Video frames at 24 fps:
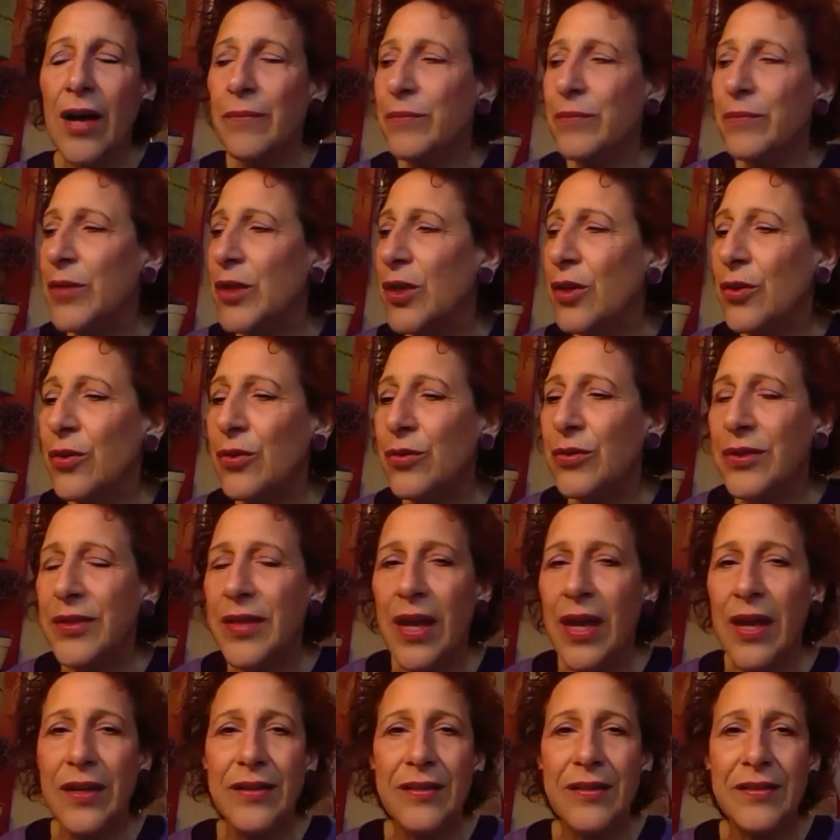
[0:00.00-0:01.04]
use
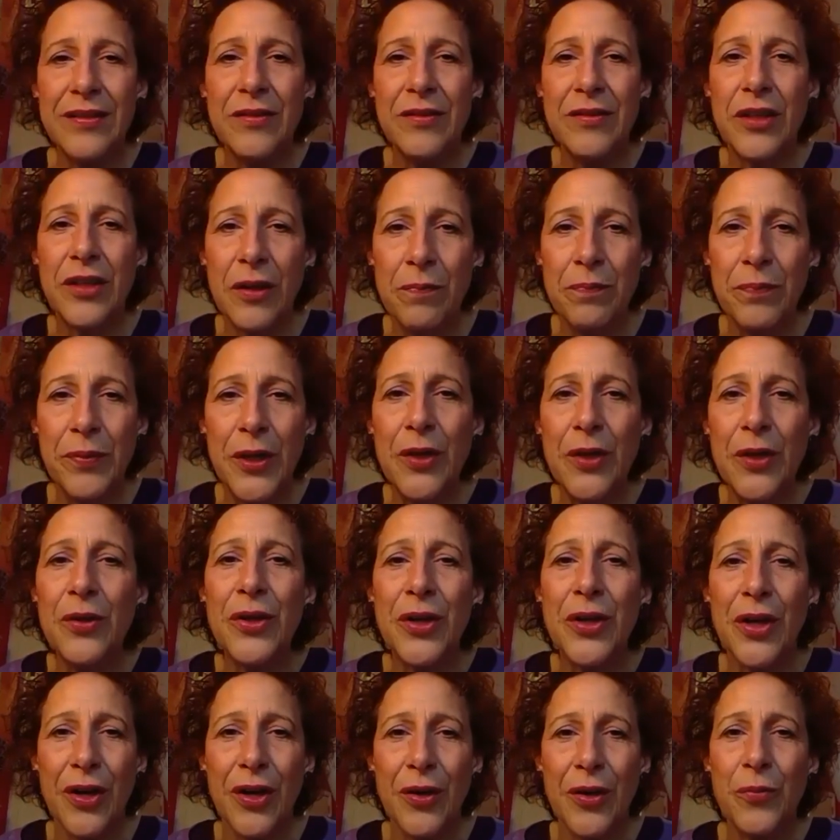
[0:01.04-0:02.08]
the
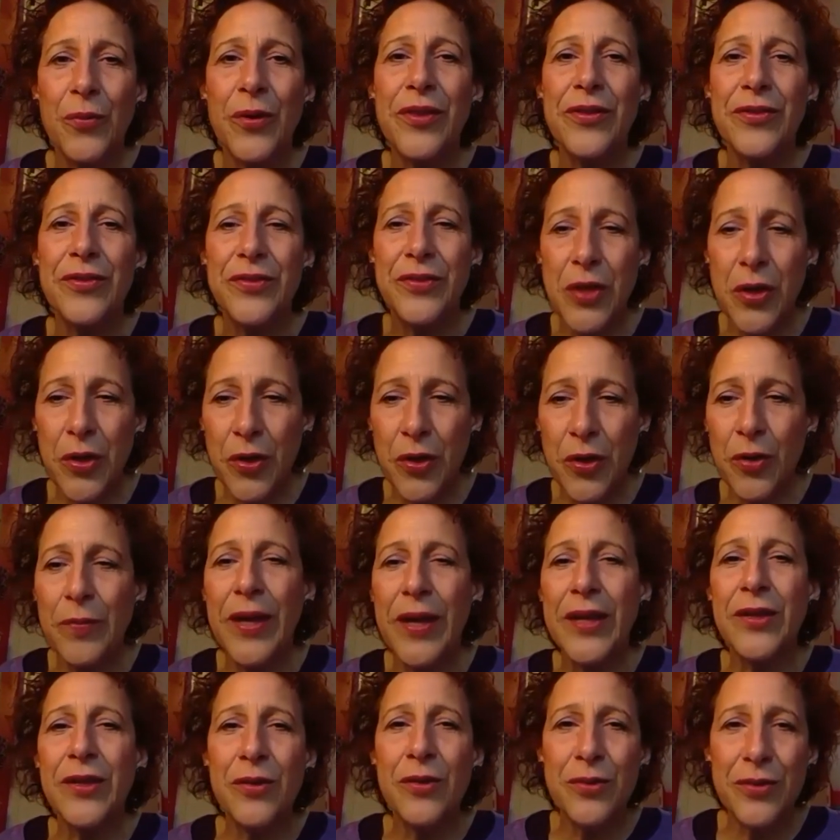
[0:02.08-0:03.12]
computer with Zoom
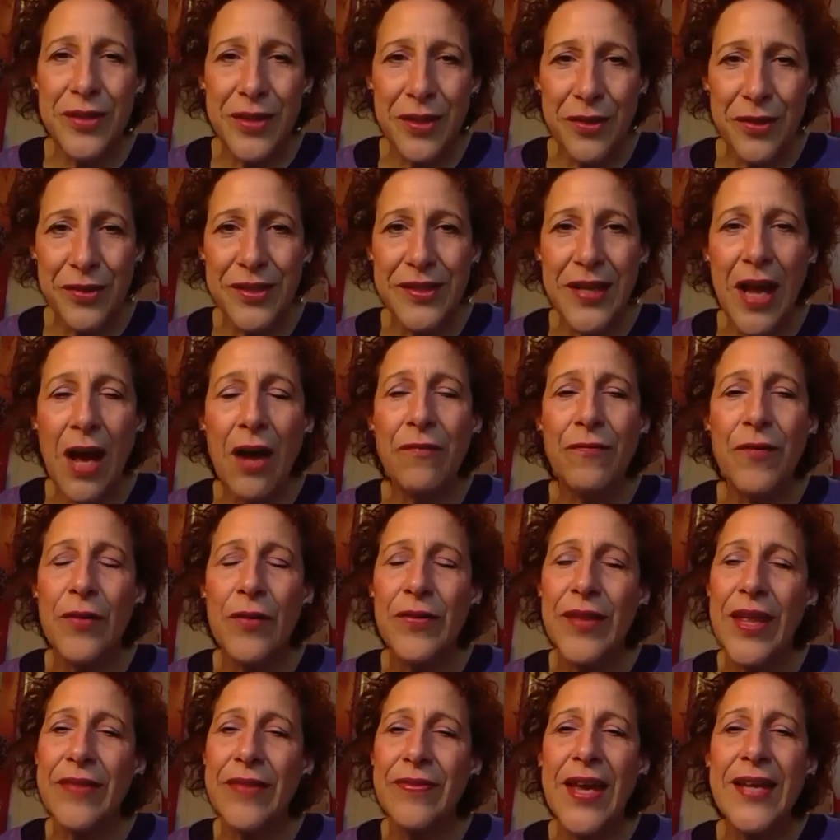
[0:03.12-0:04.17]
and use their cell phone.
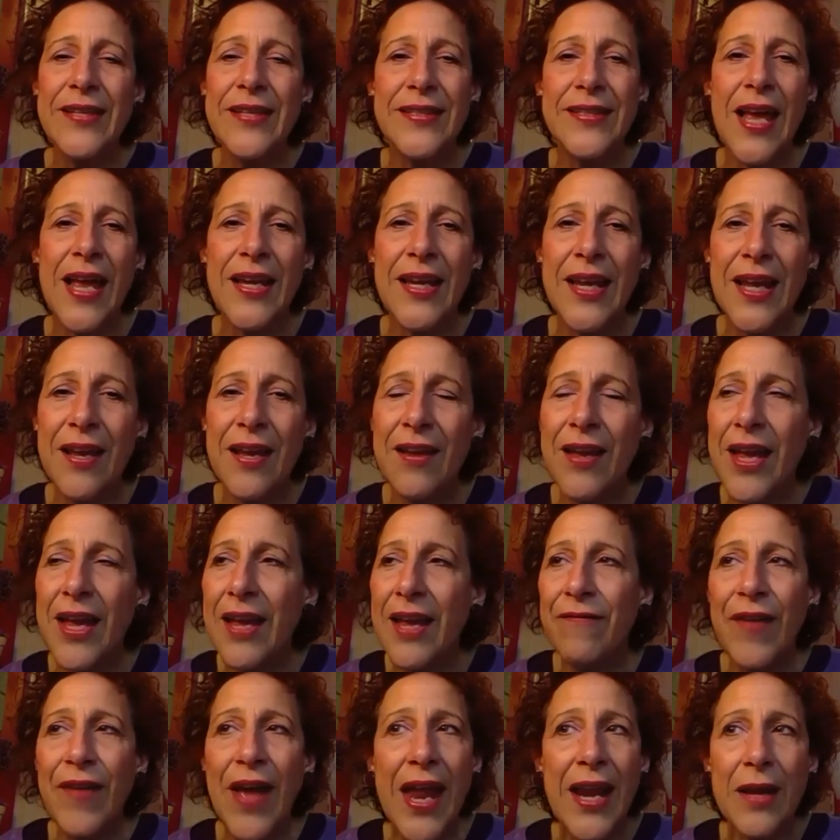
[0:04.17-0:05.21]
And they said
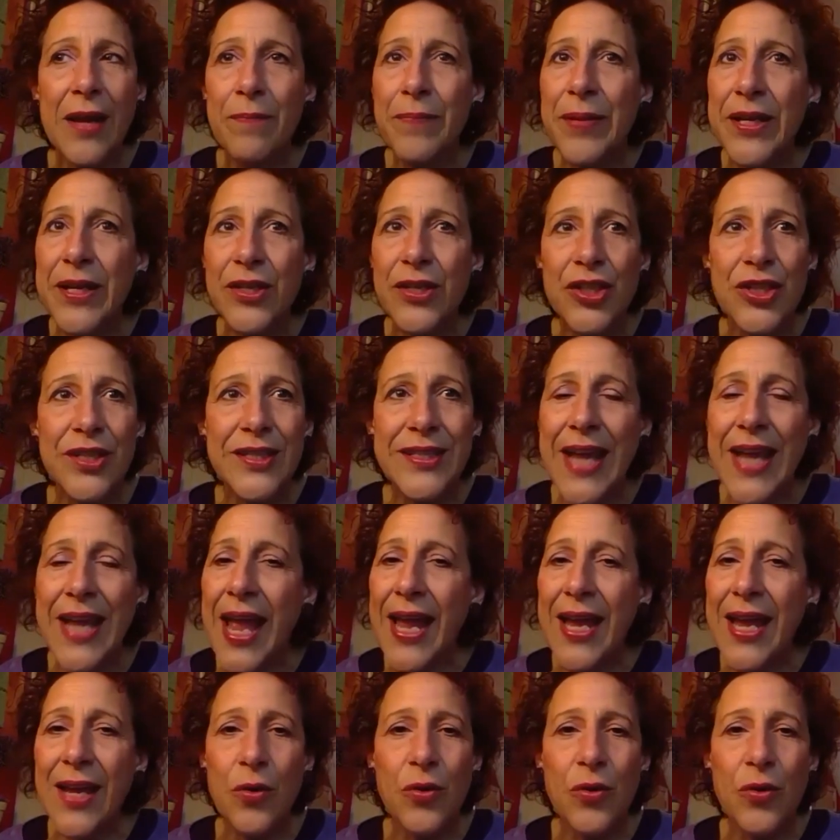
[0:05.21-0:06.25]
if it had been just
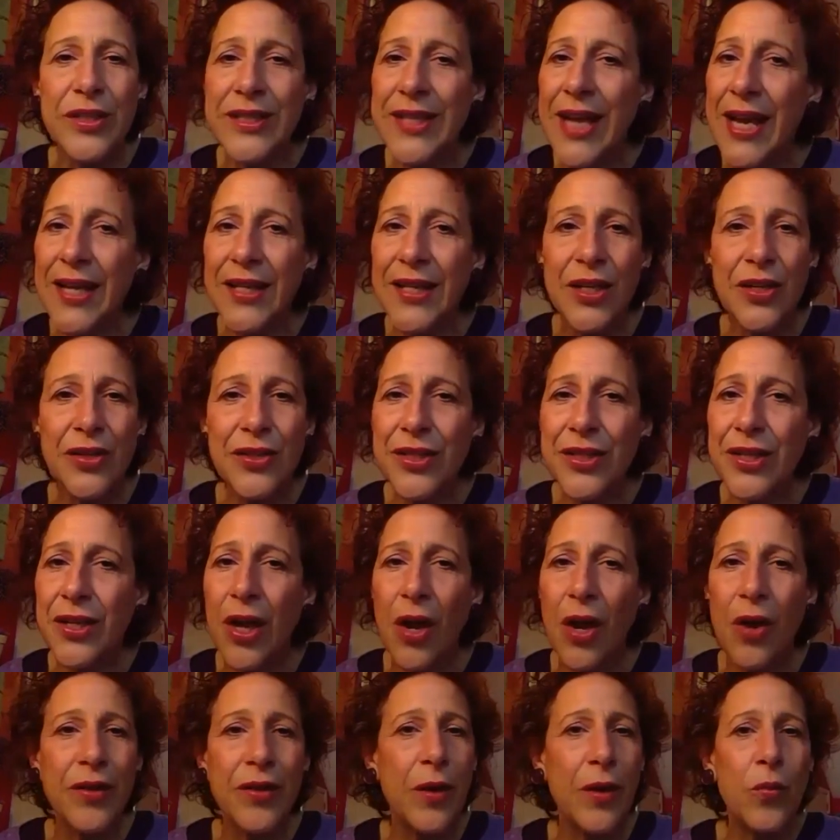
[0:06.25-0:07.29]
8 or 10 years
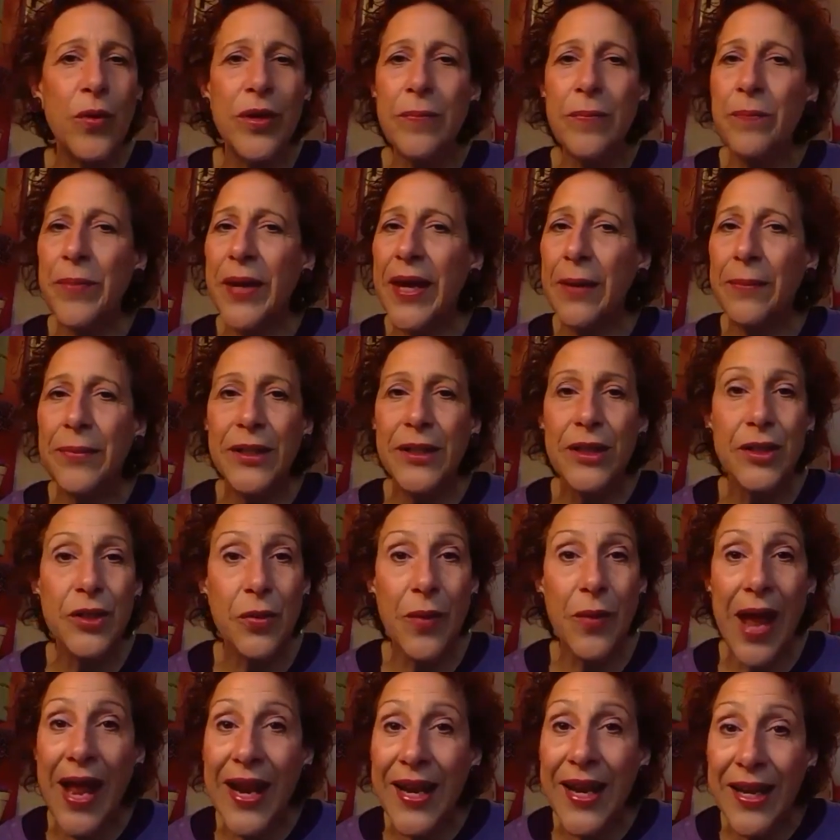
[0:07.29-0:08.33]
ago, they wouldn't be able to do
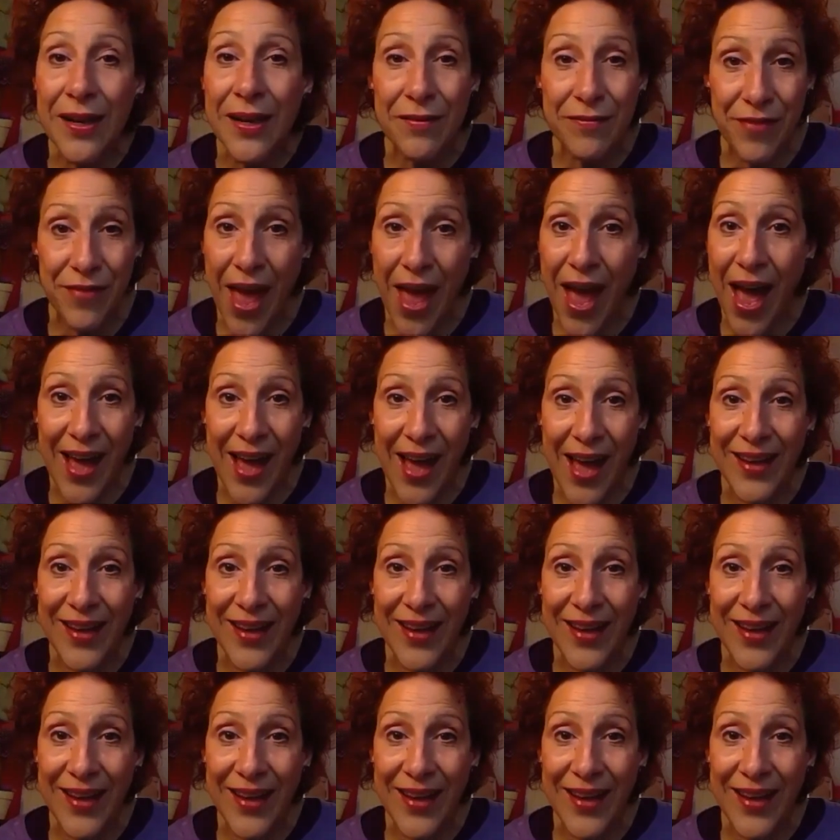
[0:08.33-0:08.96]
any of that.